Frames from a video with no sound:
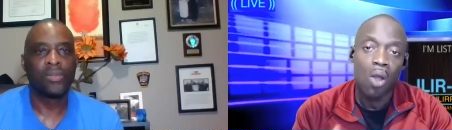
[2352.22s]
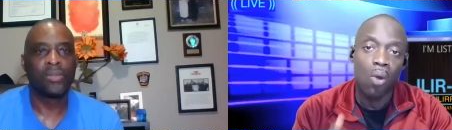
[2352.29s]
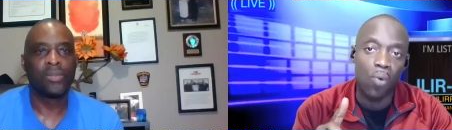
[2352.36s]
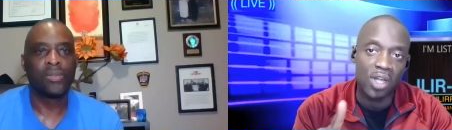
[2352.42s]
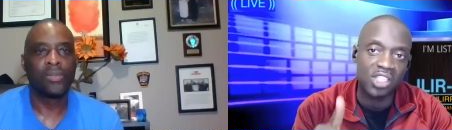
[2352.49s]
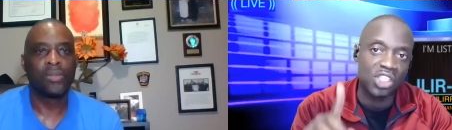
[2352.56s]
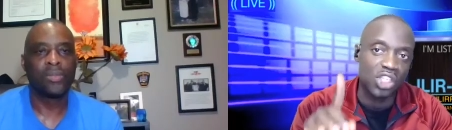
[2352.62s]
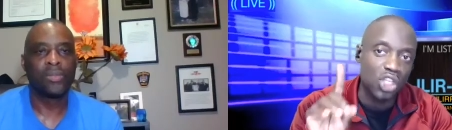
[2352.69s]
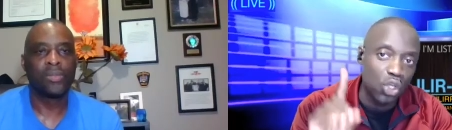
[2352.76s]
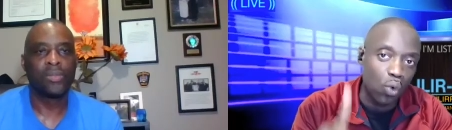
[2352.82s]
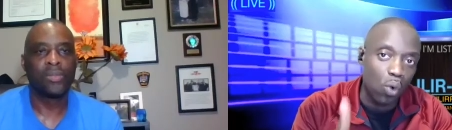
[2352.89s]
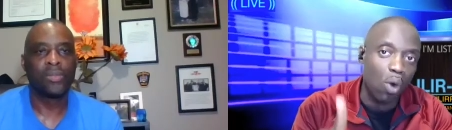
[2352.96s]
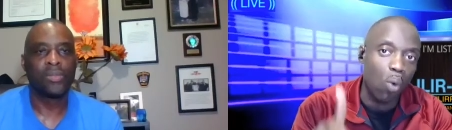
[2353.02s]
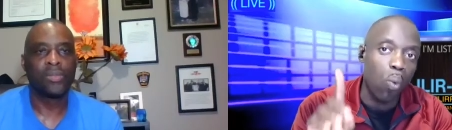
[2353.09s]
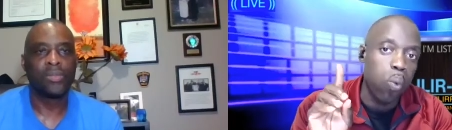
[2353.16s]
Speaker 1: What's
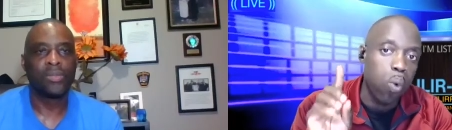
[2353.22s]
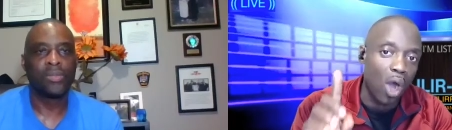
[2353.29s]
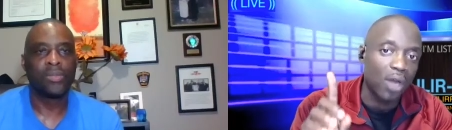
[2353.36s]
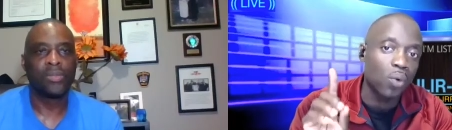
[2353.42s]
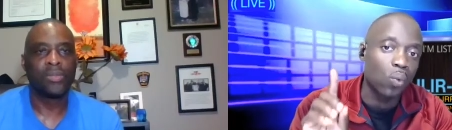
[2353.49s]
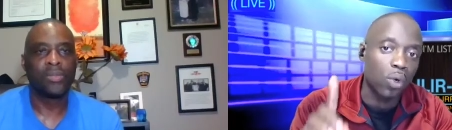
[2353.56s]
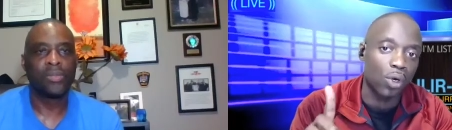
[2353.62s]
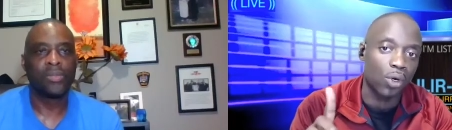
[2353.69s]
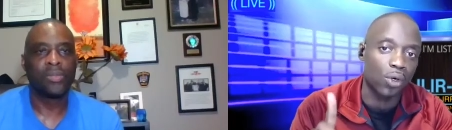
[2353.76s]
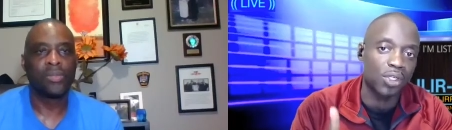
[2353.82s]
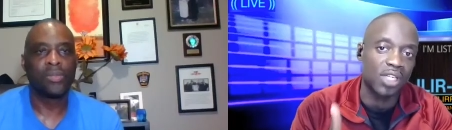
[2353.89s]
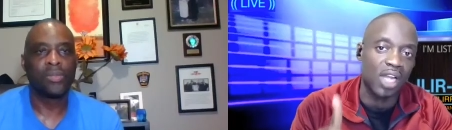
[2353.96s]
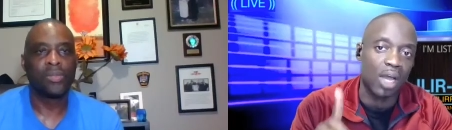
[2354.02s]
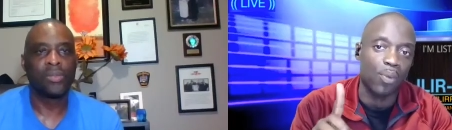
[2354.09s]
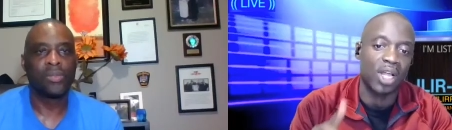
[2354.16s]
your one word
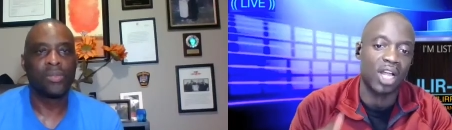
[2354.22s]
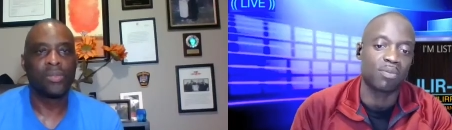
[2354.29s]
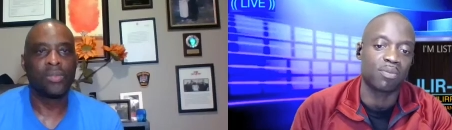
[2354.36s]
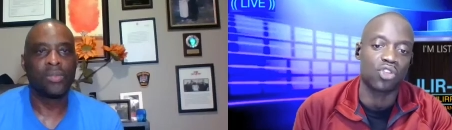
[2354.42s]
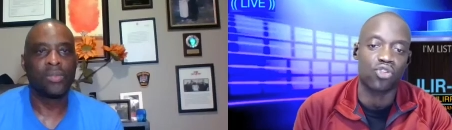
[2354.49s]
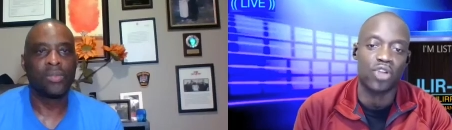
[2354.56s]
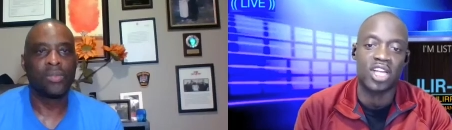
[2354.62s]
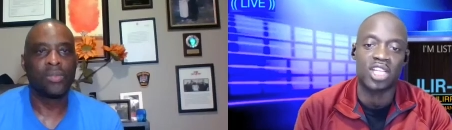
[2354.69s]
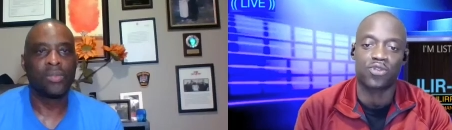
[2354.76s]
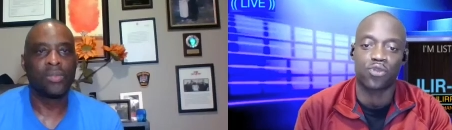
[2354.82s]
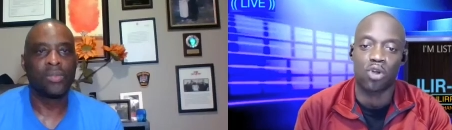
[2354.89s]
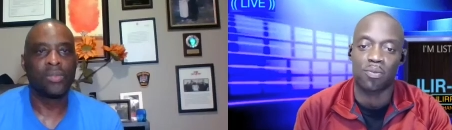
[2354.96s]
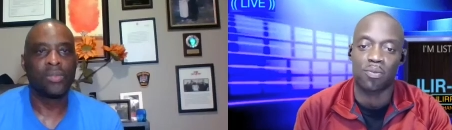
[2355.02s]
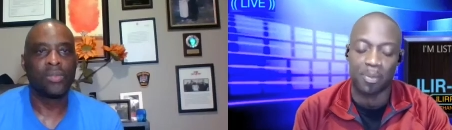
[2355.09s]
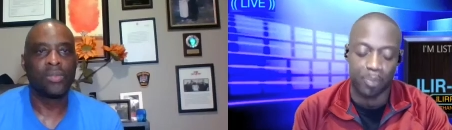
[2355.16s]
that will help to
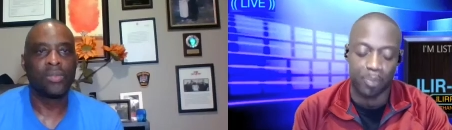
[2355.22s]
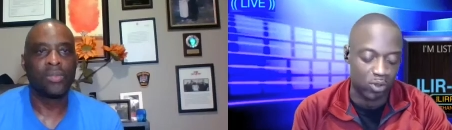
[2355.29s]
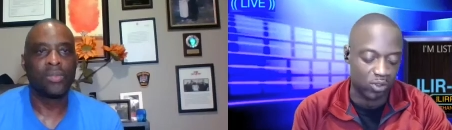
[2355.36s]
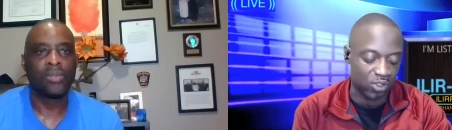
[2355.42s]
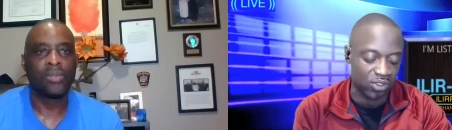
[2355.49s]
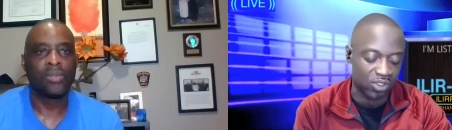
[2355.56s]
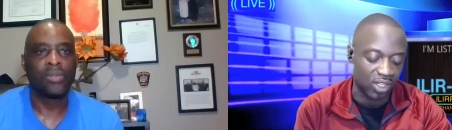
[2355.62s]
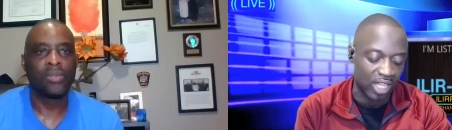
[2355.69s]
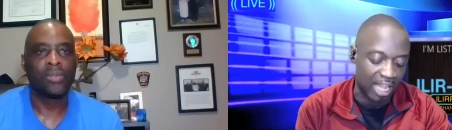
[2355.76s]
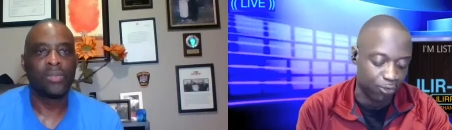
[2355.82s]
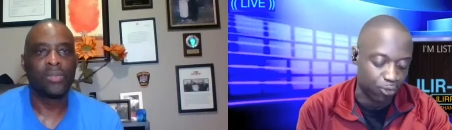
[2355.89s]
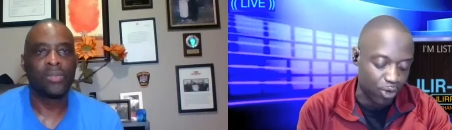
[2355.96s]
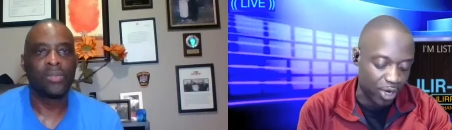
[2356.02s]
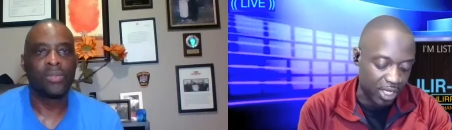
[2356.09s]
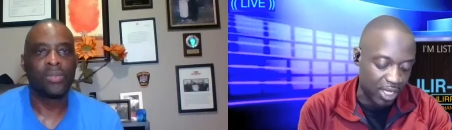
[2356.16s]
transform that person's life?
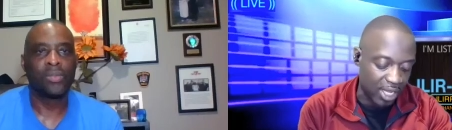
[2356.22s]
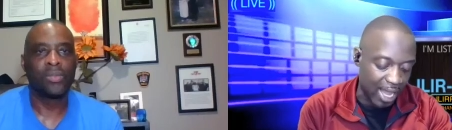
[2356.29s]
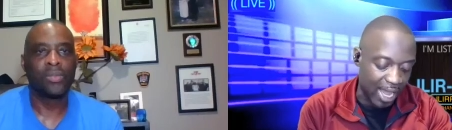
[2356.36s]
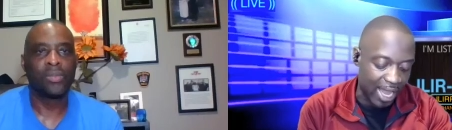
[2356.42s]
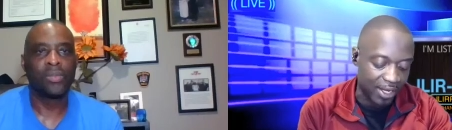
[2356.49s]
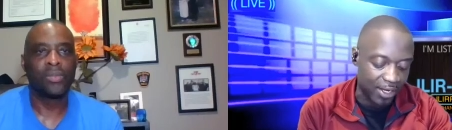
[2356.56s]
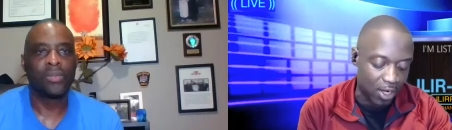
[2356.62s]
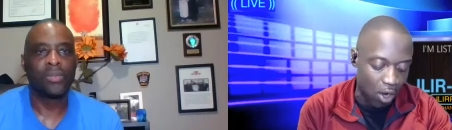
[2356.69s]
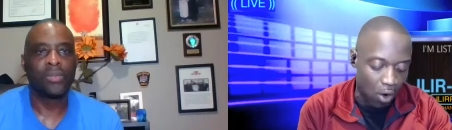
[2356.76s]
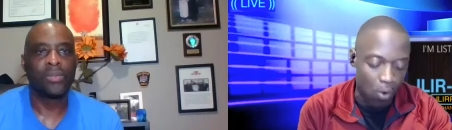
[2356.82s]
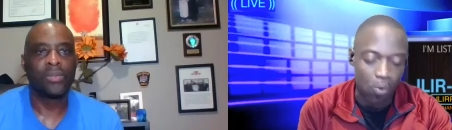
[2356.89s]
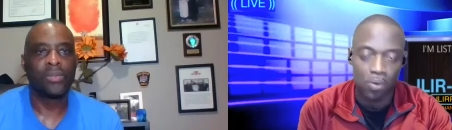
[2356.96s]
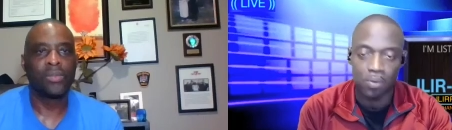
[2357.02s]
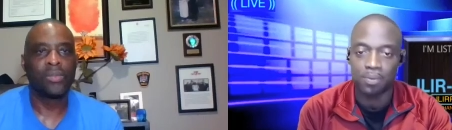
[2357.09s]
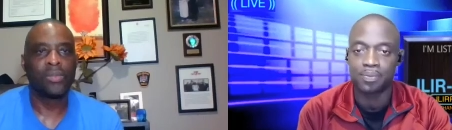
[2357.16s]
Ready and
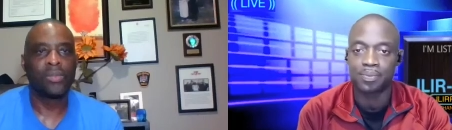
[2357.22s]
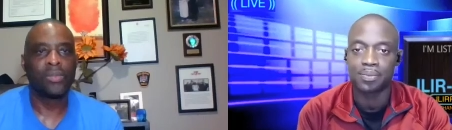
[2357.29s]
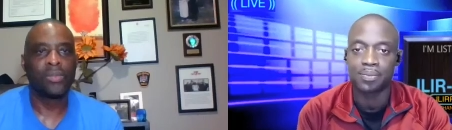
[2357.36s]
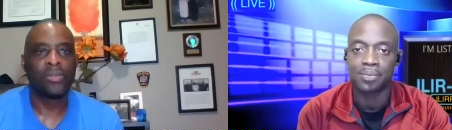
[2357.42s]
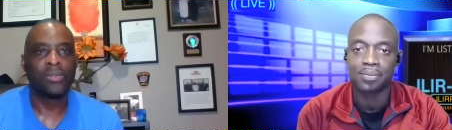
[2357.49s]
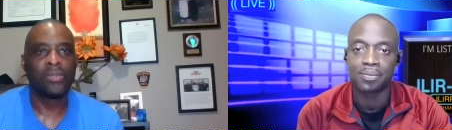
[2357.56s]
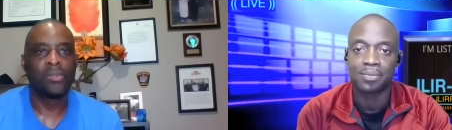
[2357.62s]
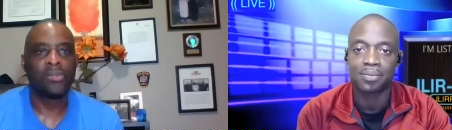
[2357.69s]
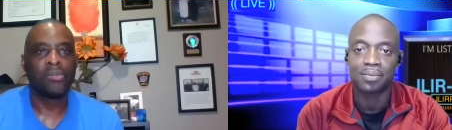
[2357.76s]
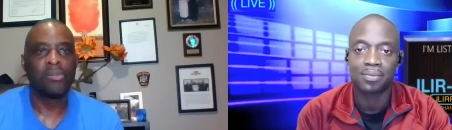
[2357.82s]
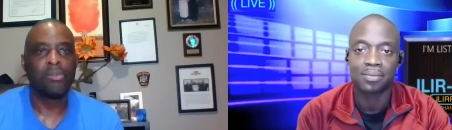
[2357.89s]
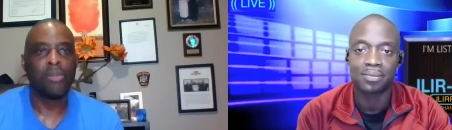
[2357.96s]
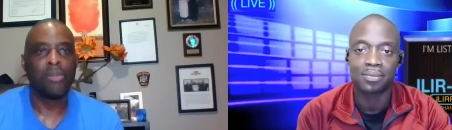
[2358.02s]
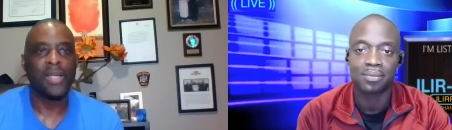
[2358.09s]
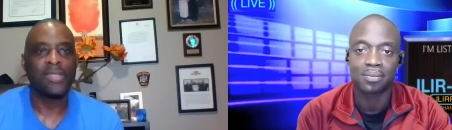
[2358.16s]
go.
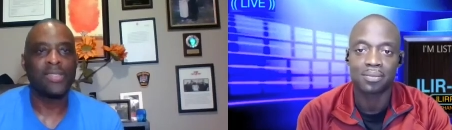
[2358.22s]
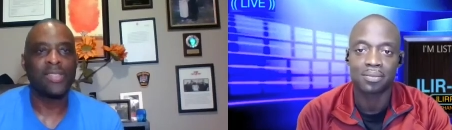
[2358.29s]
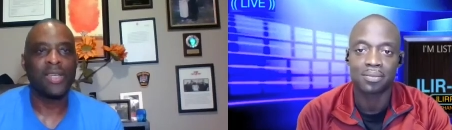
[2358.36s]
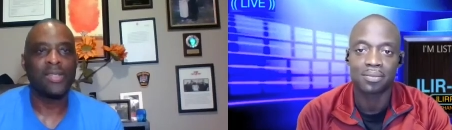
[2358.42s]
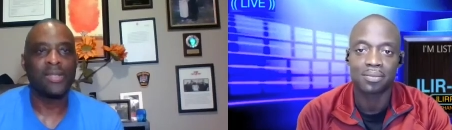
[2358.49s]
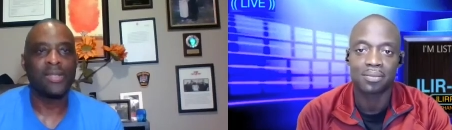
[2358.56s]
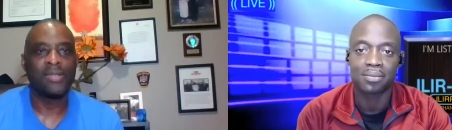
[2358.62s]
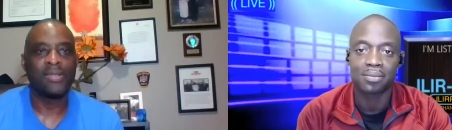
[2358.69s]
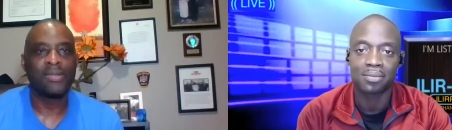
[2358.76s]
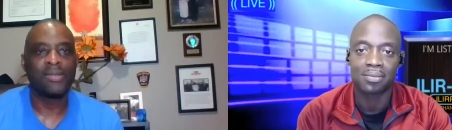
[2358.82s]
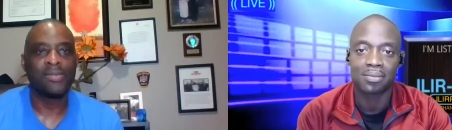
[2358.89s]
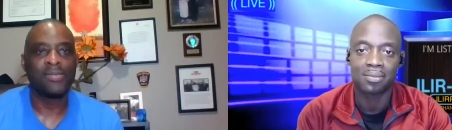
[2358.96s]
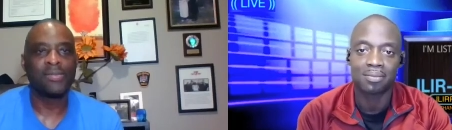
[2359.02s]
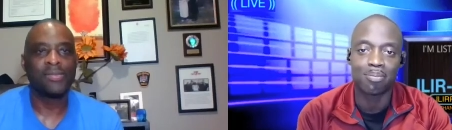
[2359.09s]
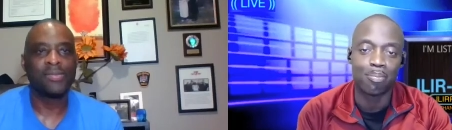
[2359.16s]
Speaker 2: Mindset.
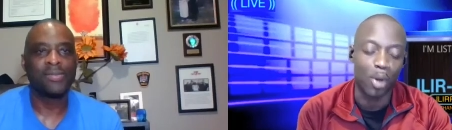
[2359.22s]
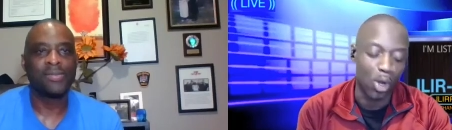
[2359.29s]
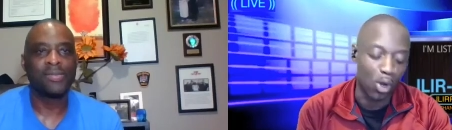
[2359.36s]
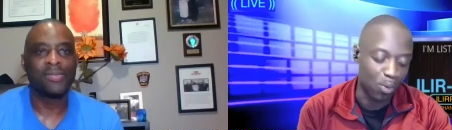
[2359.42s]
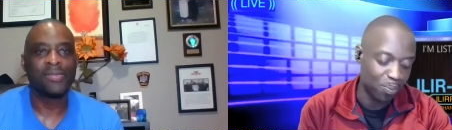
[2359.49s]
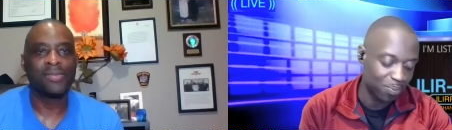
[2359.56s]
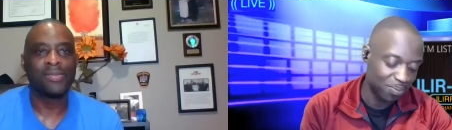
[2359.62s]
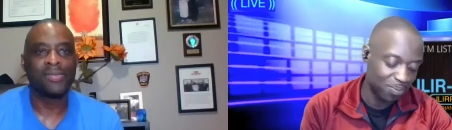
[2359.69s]
Speaker 1: Boom.